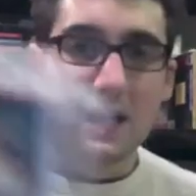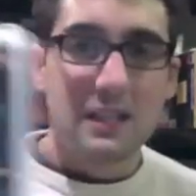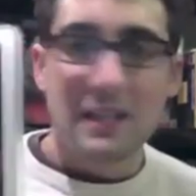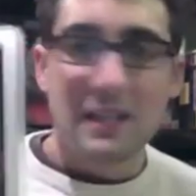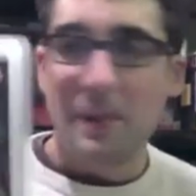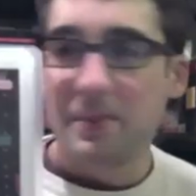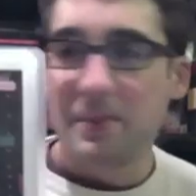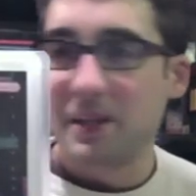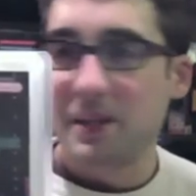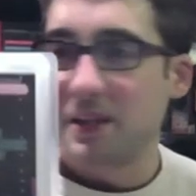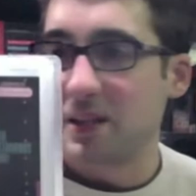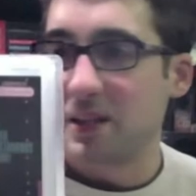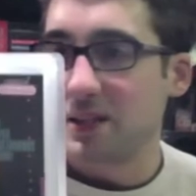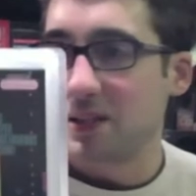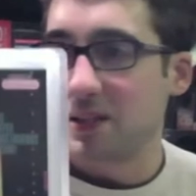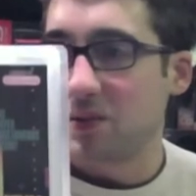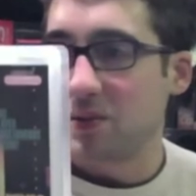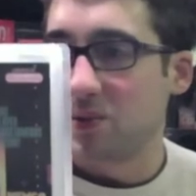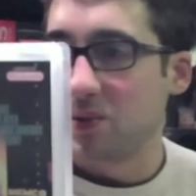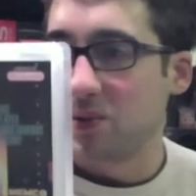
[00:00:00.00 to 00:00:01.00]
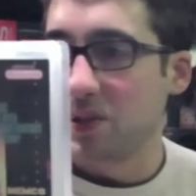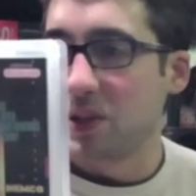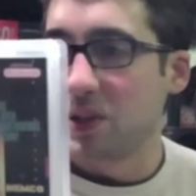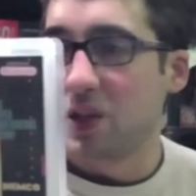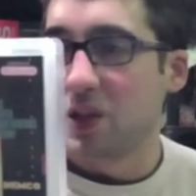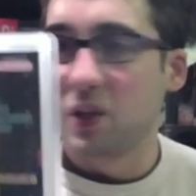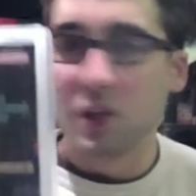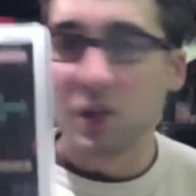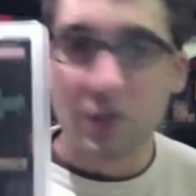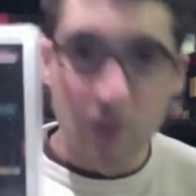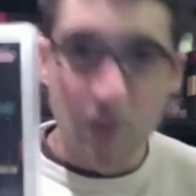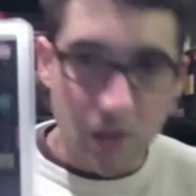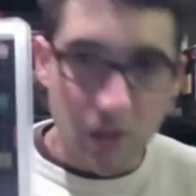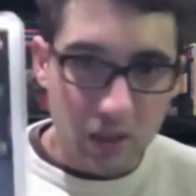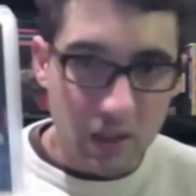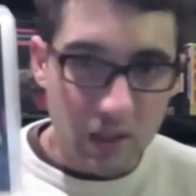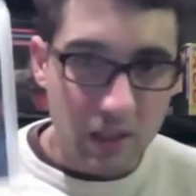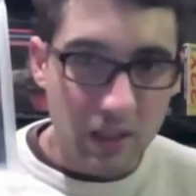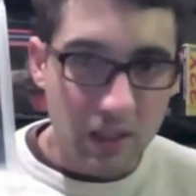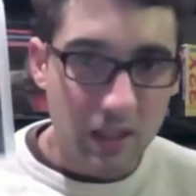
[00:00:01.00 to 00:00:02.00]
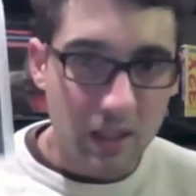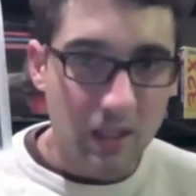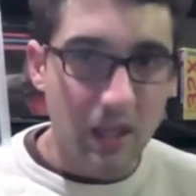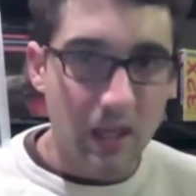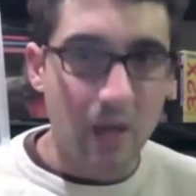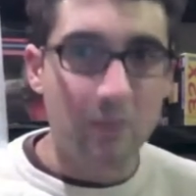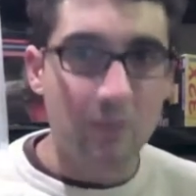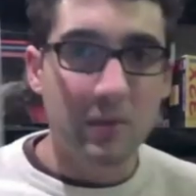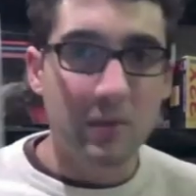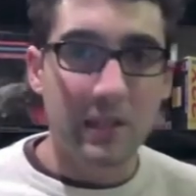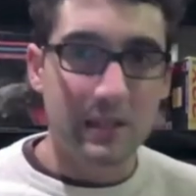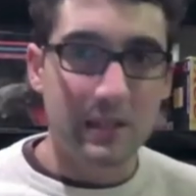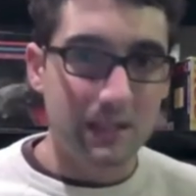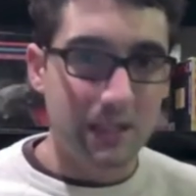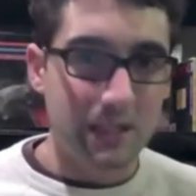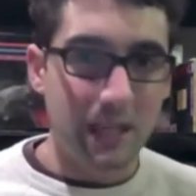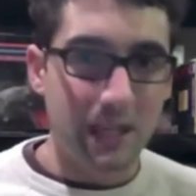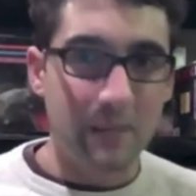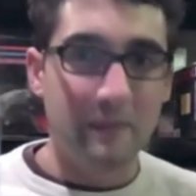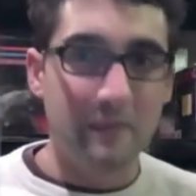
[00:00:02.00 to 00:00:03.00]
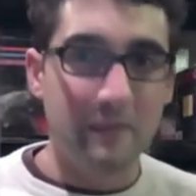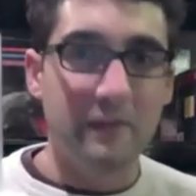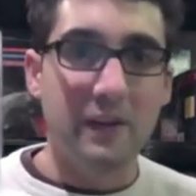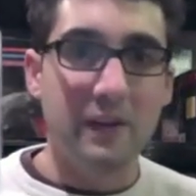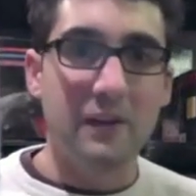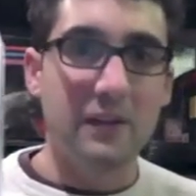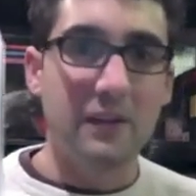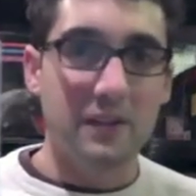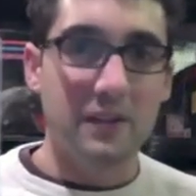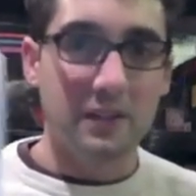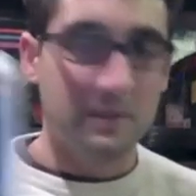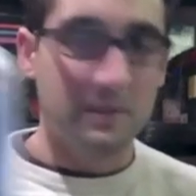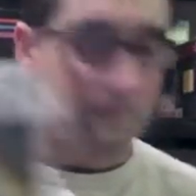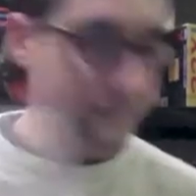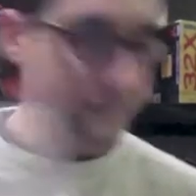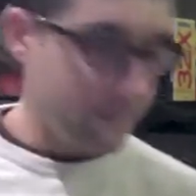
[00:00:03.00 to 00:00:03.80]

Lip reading: Top Gear is a really good racing game, very good.